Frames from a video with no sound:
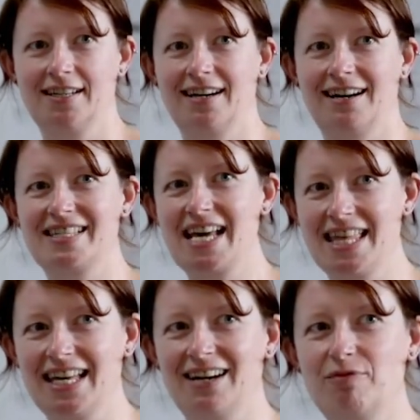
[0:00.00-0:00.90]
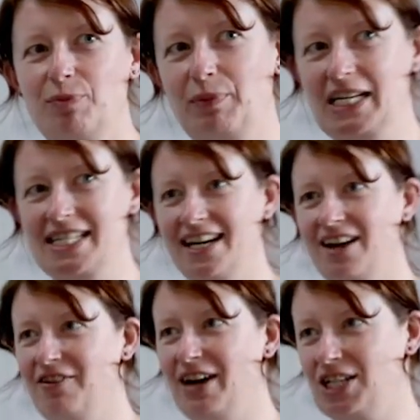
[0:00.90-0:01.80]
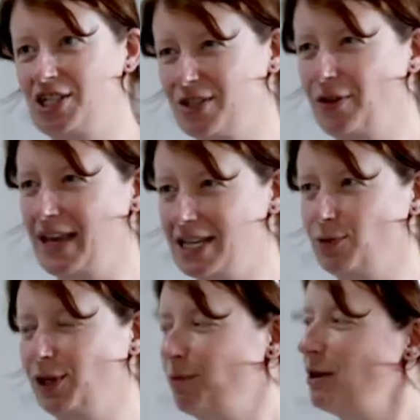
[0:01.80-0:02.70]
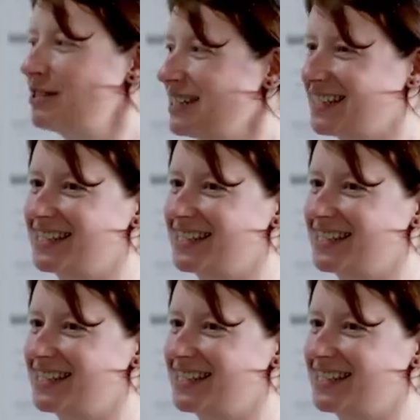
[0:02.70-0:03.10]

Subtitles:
I say that because I know actually it's not that small in comparison to